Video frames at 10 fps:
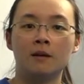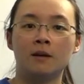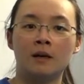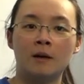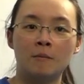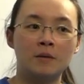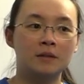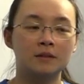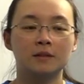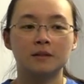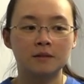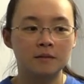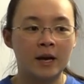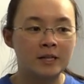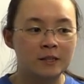
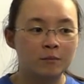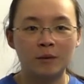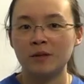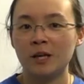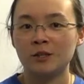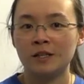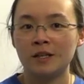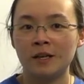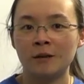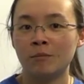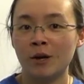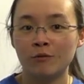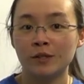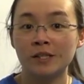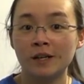I did my PhD in
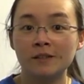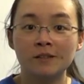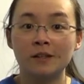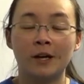biophysics